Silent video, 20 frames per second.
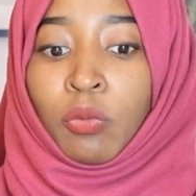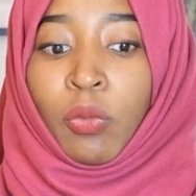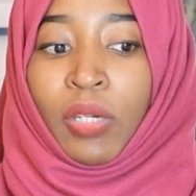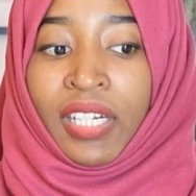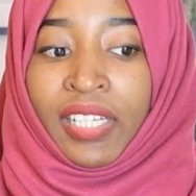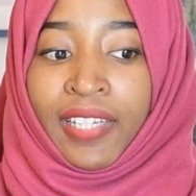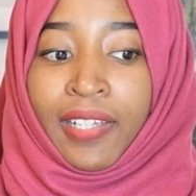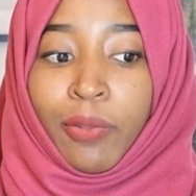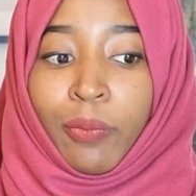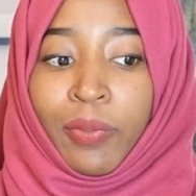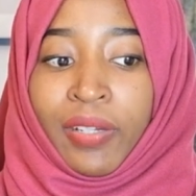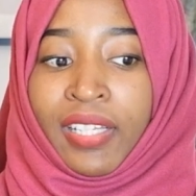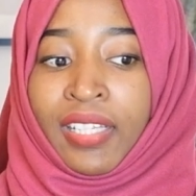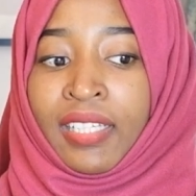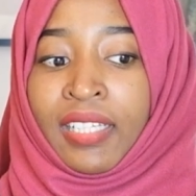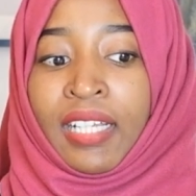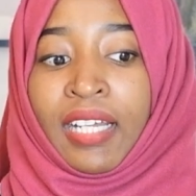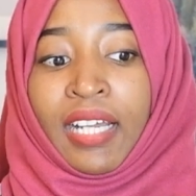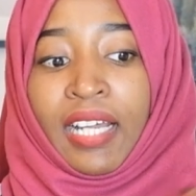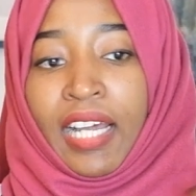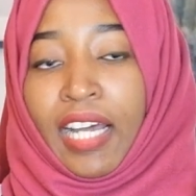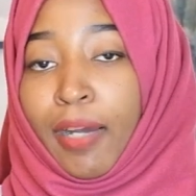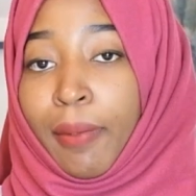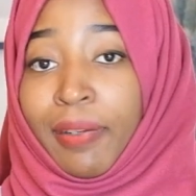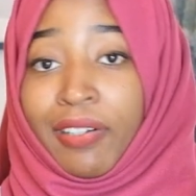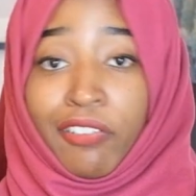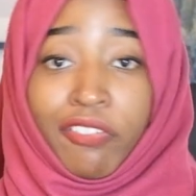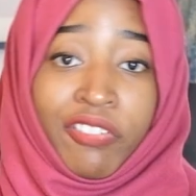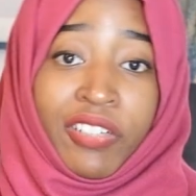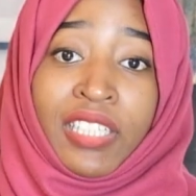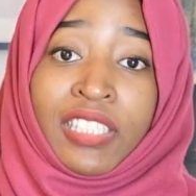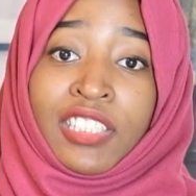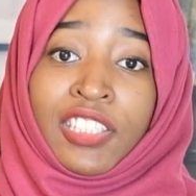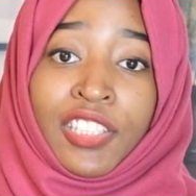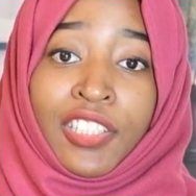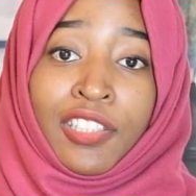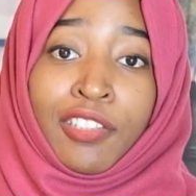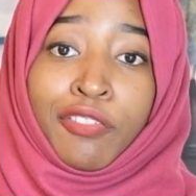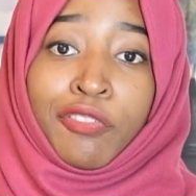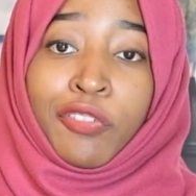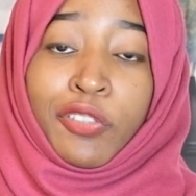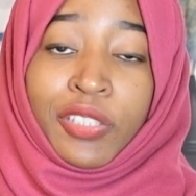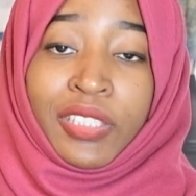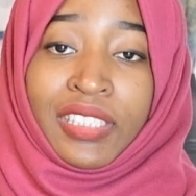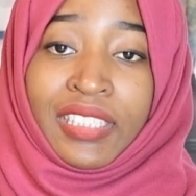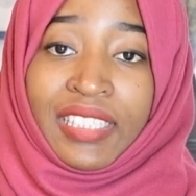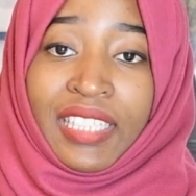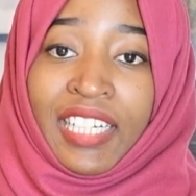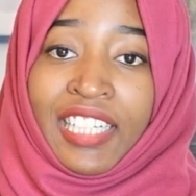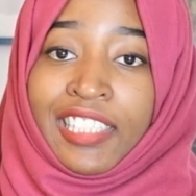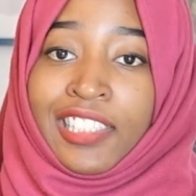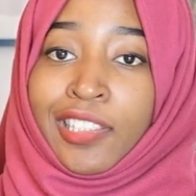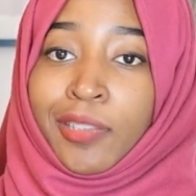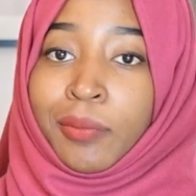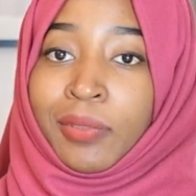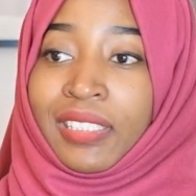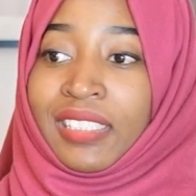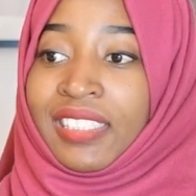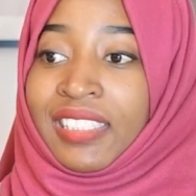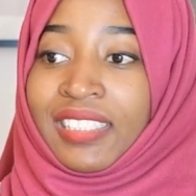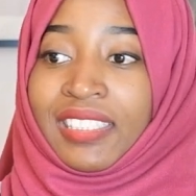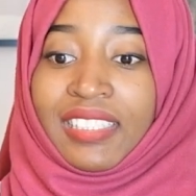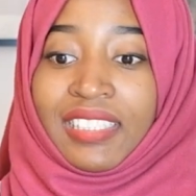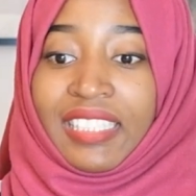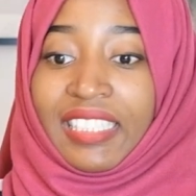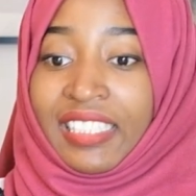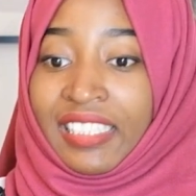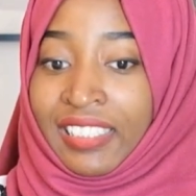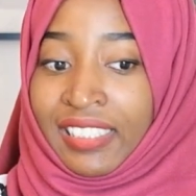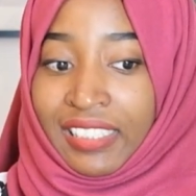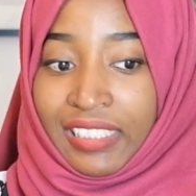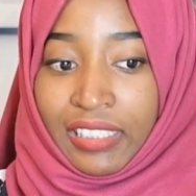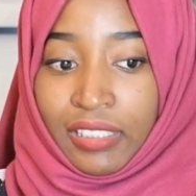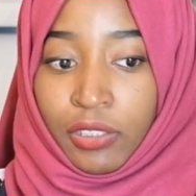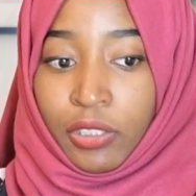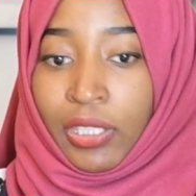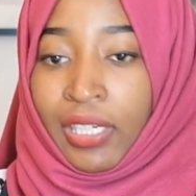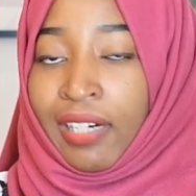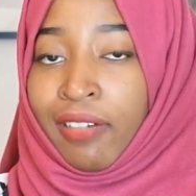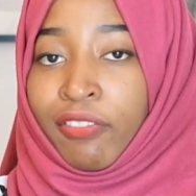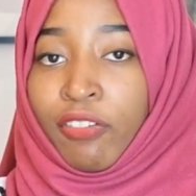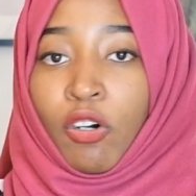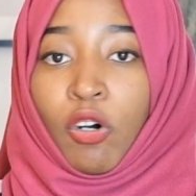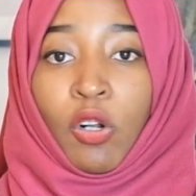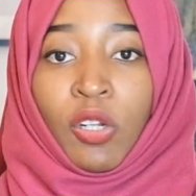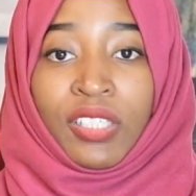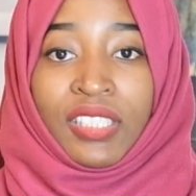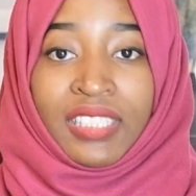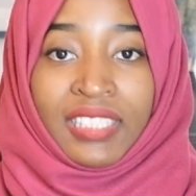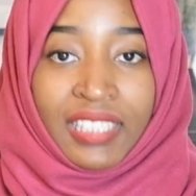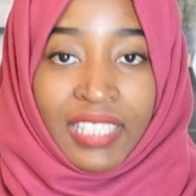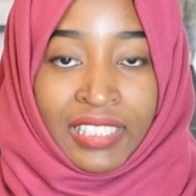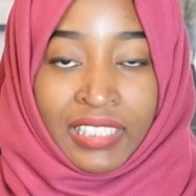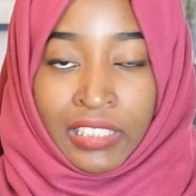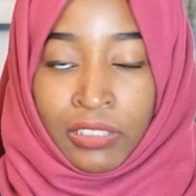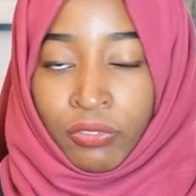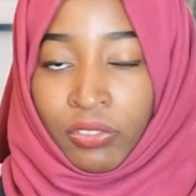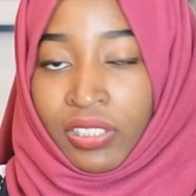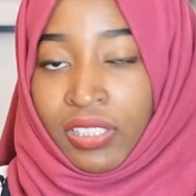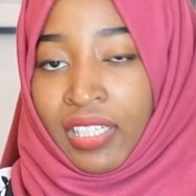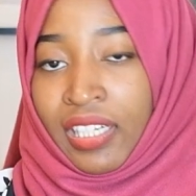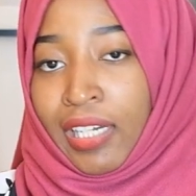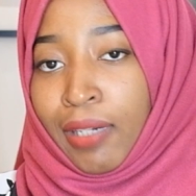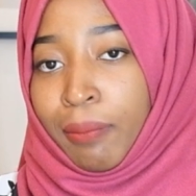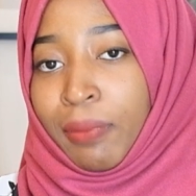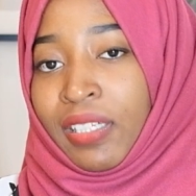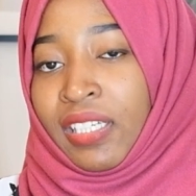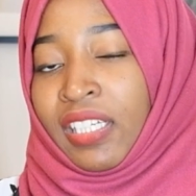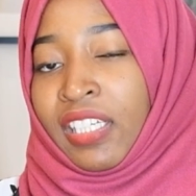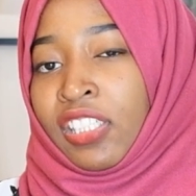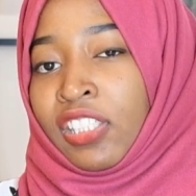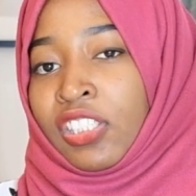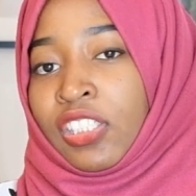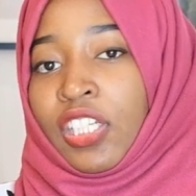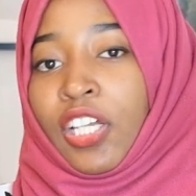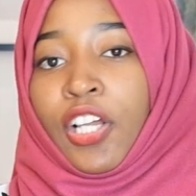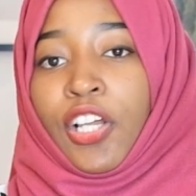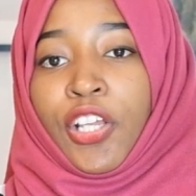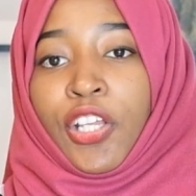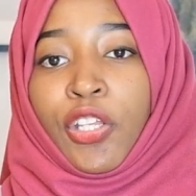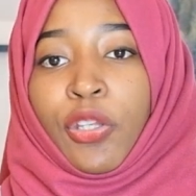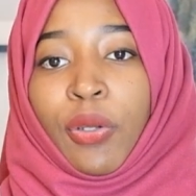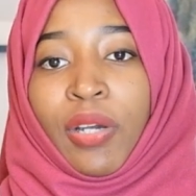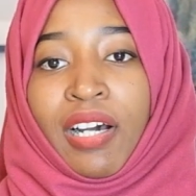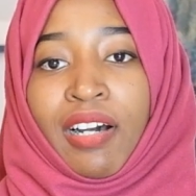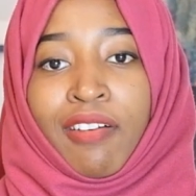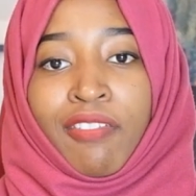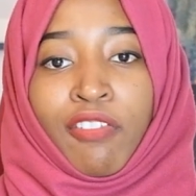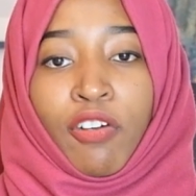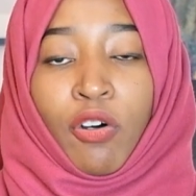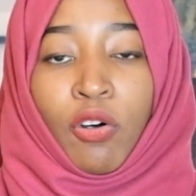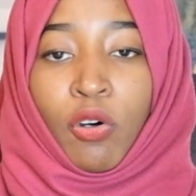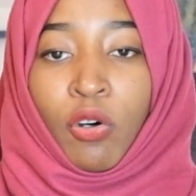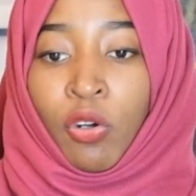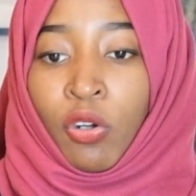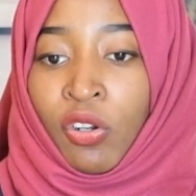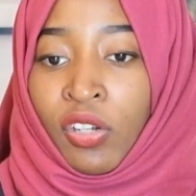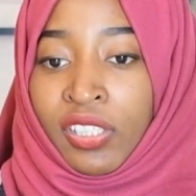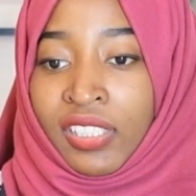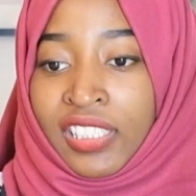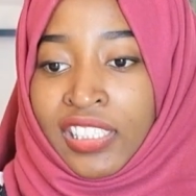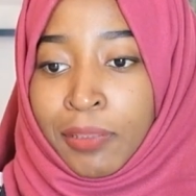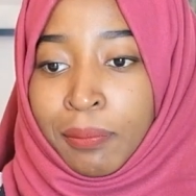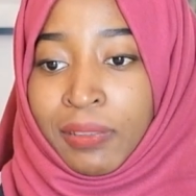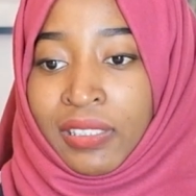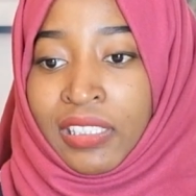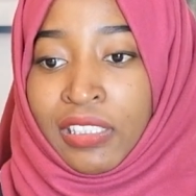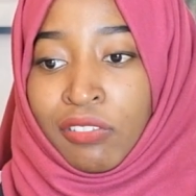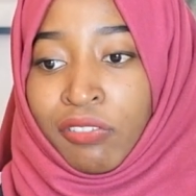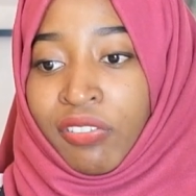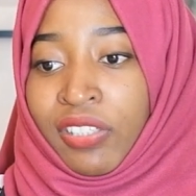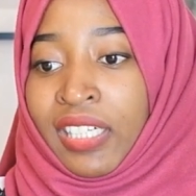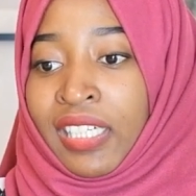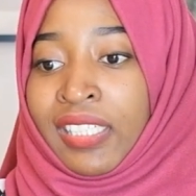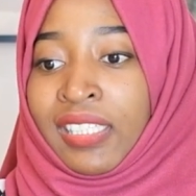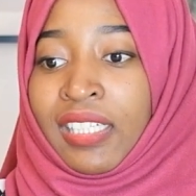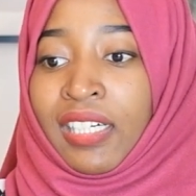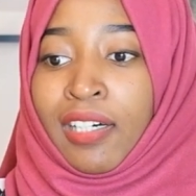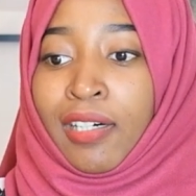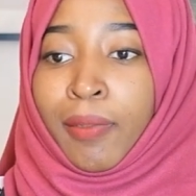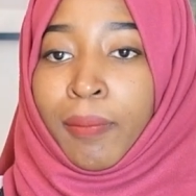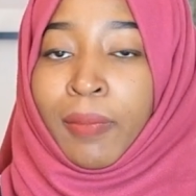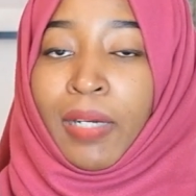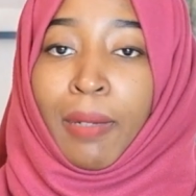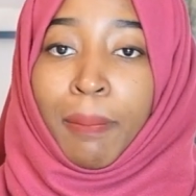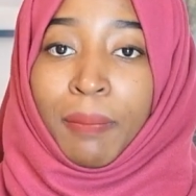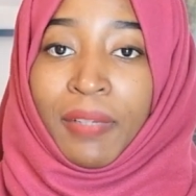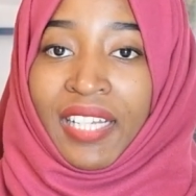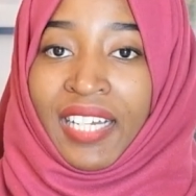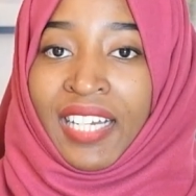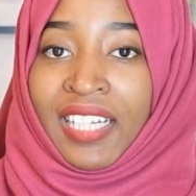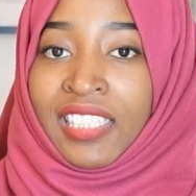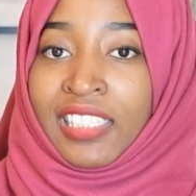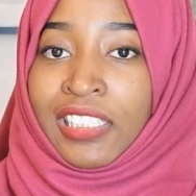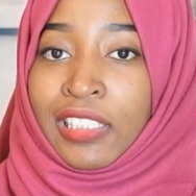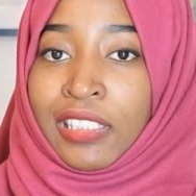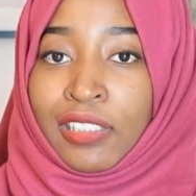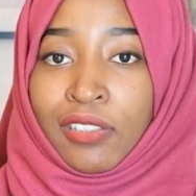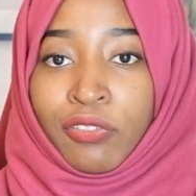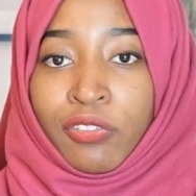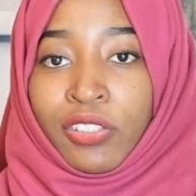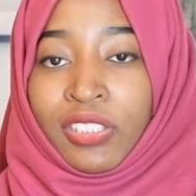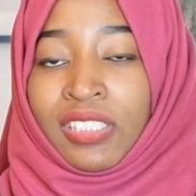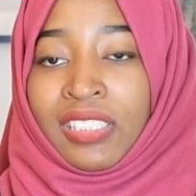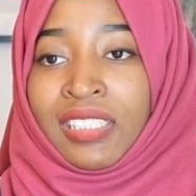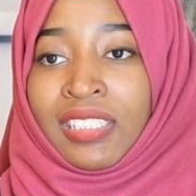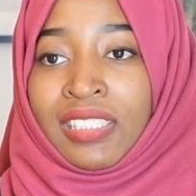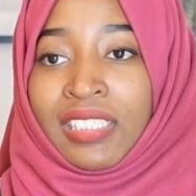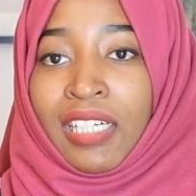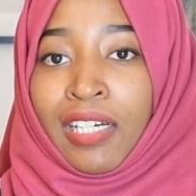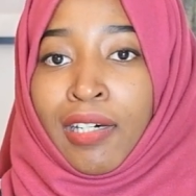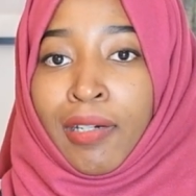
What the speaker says: working with a manufacturer for these items, it's easy. You have all the sizes for the cabinets, you have all the specified appliances for this